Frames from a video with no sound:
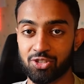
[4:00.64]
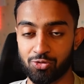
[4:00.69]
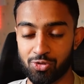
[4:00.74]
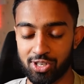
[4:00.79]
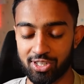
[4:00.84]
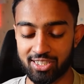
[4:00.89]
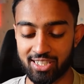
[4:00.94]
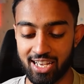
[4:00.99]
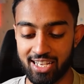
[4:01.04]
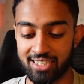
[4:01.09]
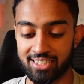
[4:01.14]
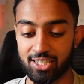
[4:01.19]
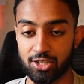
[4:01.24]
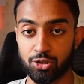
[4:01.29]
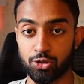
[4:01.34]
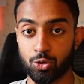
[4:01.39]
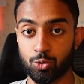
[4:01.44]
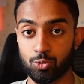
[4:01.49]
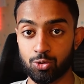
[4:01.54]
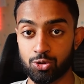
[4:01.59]
there's real science that
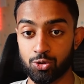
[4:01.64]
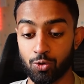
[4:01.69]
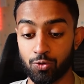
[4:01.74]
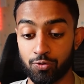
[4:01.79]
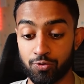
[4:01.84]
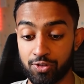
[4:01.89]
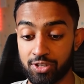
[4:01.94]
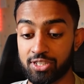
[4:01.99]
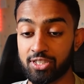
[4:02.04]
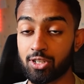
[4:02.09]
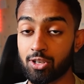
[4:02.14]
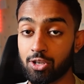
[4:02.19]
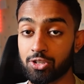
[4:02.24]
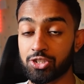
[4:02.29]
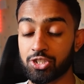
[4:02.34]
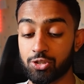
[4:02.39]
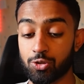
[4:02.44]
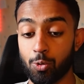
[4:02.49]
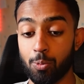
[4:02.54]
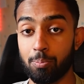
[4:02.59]
shows your
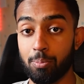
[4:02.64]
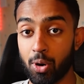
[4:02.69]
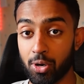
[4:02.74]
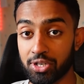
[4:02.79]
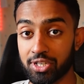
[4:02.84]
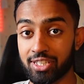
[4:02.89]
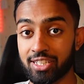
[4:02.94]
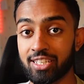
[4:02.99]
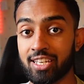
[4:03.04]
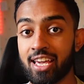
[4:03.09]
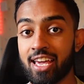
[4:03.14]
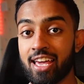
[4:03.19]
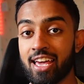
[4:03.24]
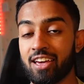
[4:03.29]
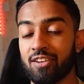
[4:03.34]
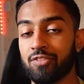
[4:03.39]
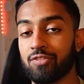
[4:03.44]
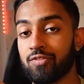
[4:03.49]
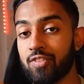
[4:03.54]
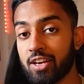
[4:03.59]
physiology, your body
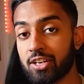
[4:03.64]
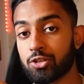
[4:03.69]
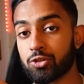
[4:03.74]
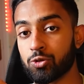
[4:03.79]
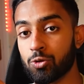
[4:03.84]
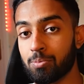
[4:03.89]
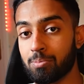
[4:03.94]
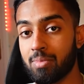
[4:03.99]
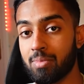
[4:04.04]
affects your